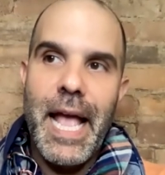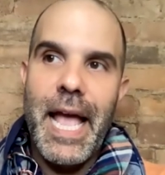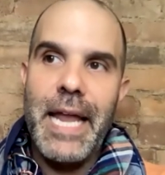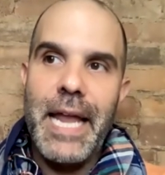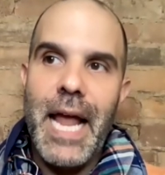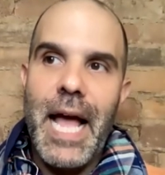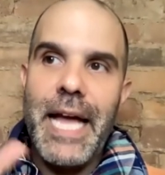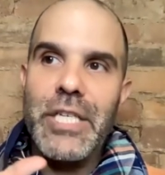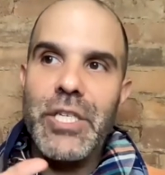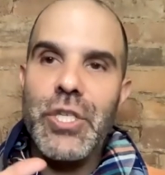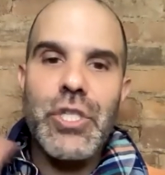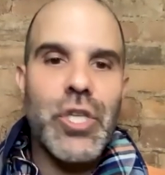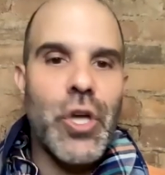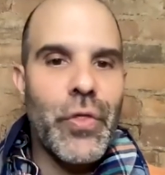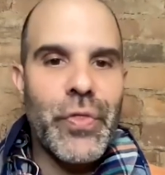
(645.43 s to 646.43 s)
And I
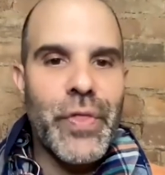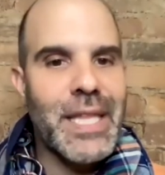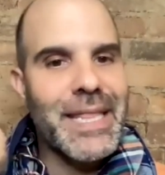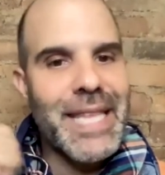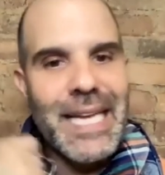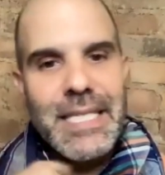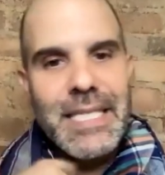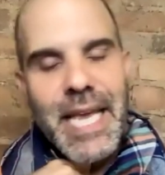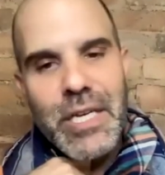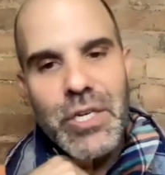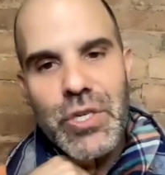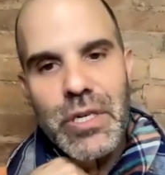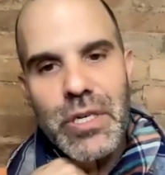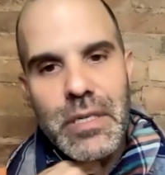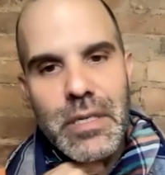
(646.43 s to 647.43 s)
just don't think that
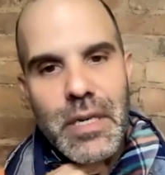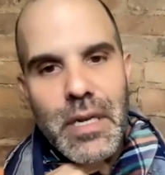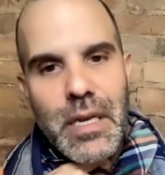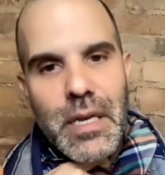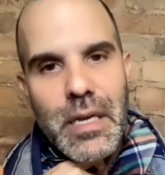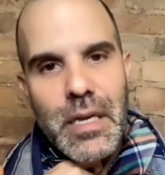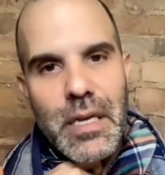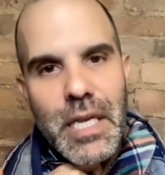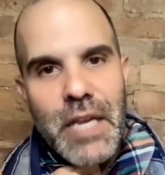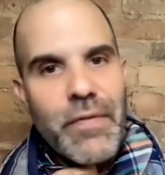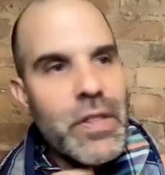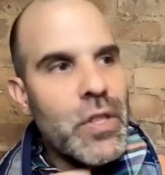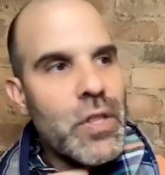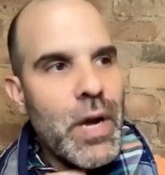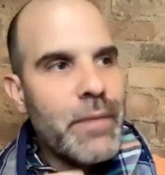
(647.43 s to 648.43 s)
tension,
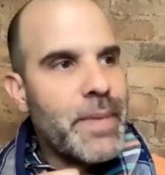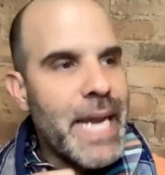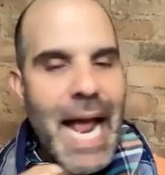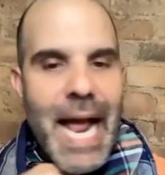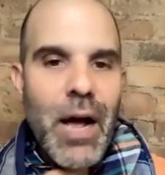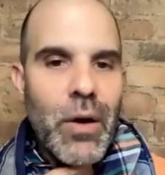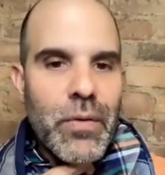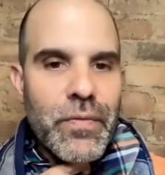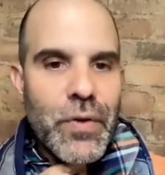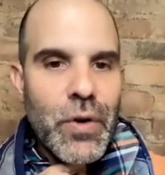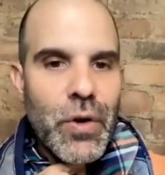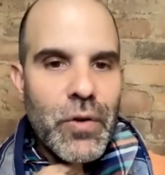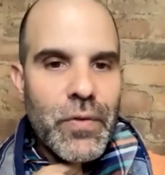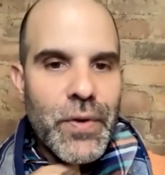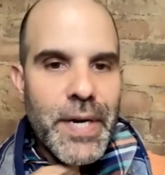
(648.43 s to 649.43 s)
even though I've been out
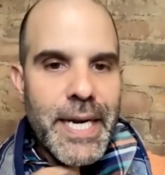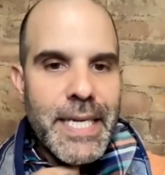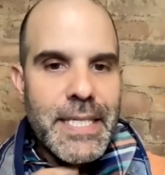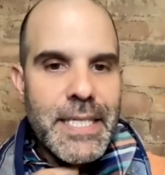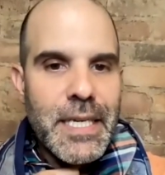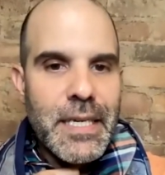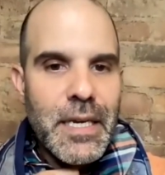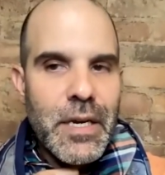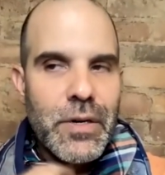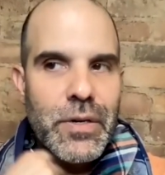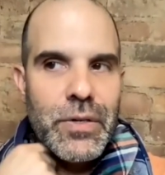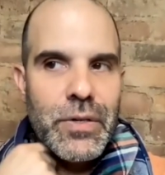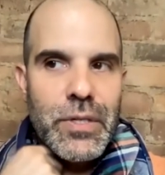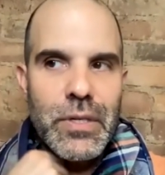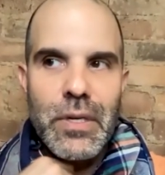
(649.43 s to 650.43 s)
for over 18
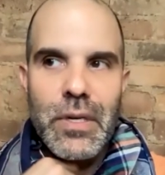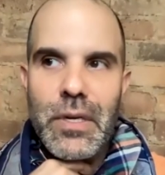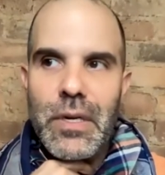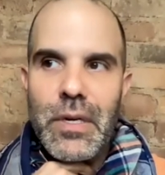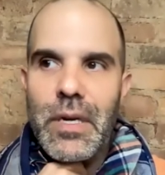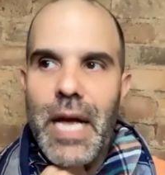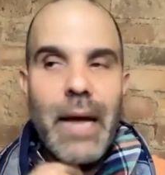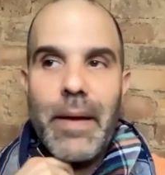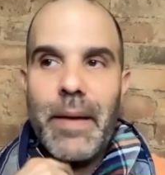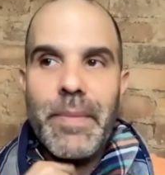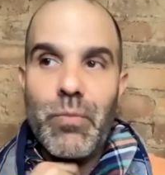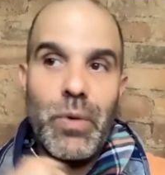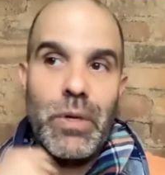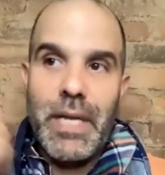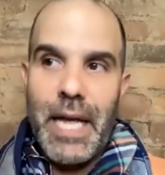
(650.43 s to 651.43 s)
years, I, I
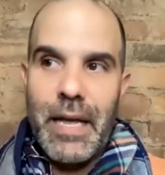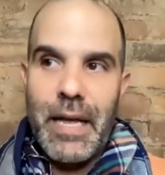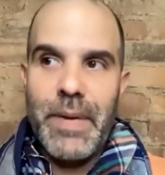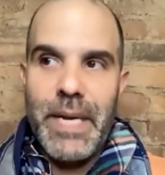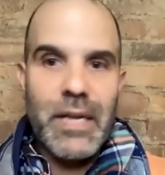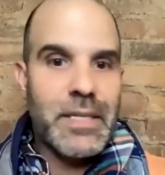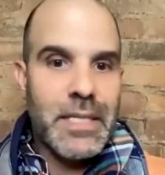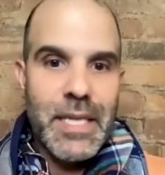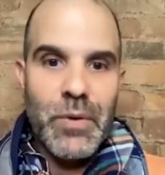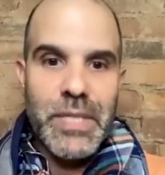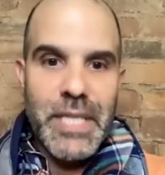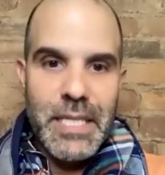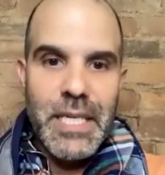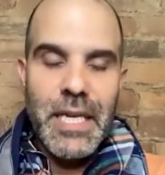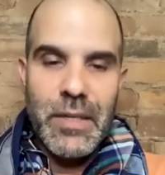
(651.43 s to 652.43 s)
mean, well, I've been out since I was
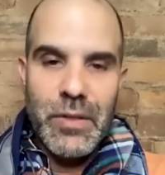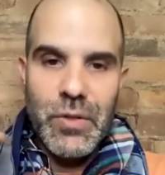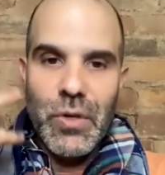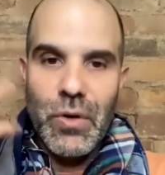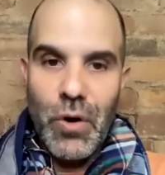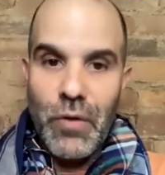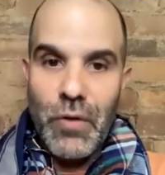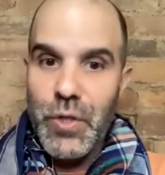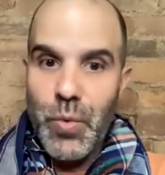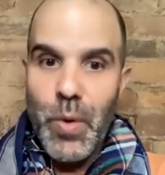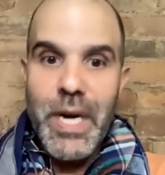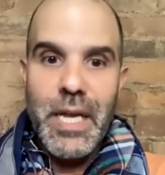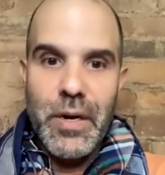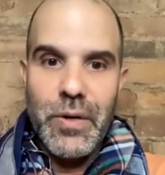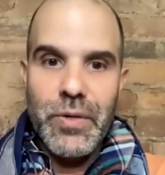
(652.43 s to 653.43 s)
18, so over
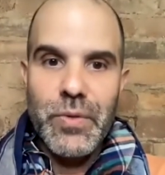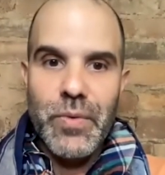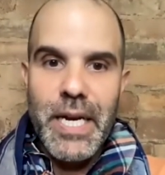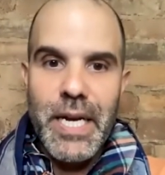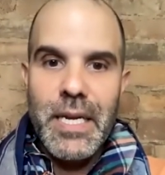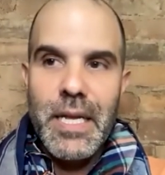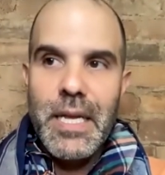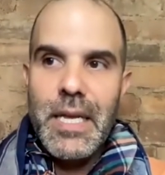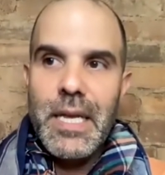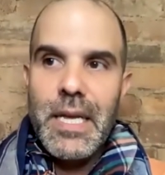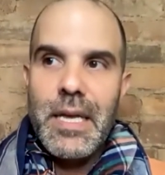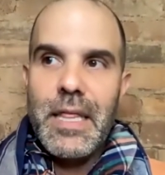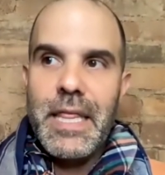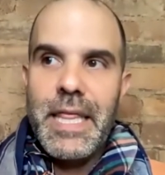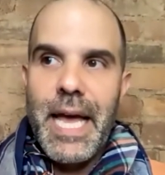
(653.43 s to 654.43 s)
20 years, right?
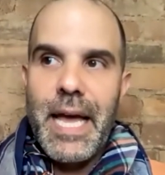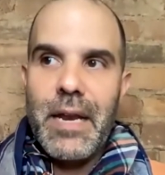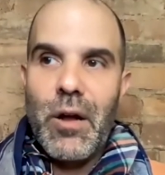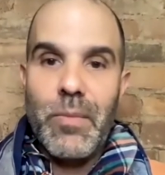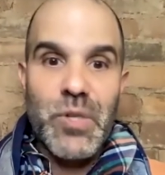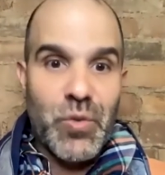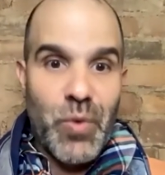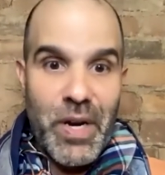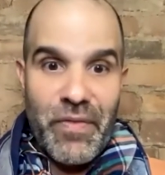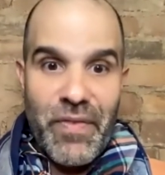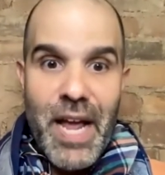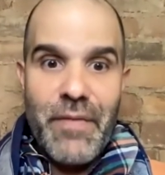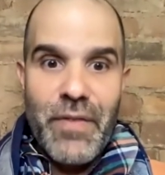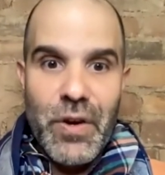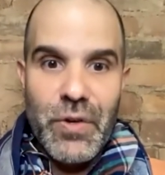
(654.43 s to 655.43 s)
That almost
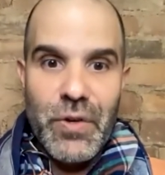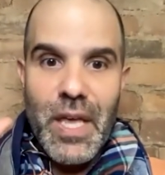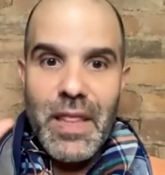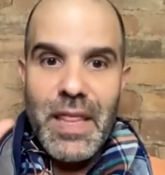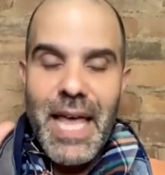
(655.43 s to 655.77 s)
25 years.